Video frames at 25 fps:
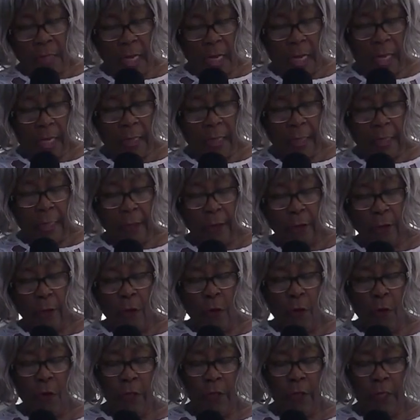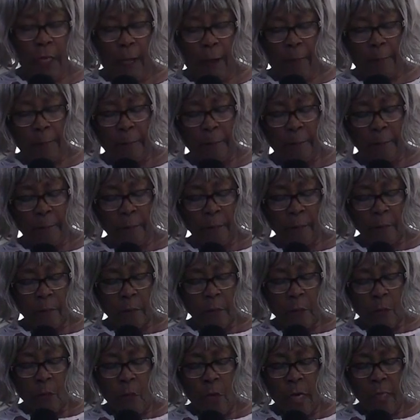Hallelujah.
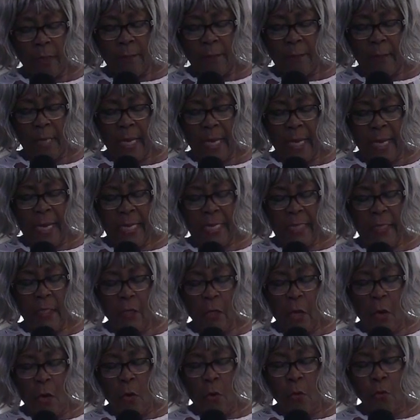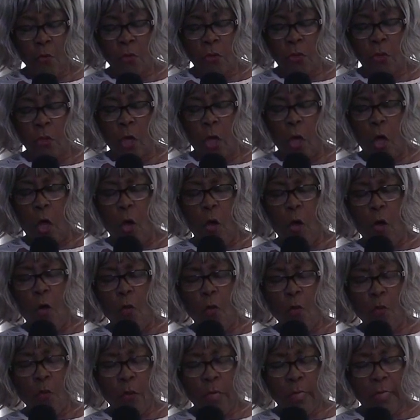One main goal should
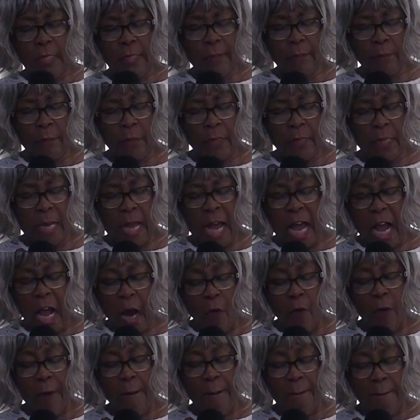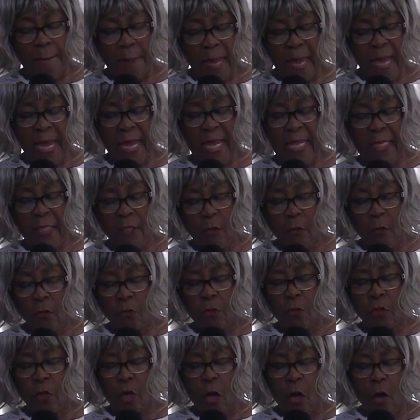always be, our main goal should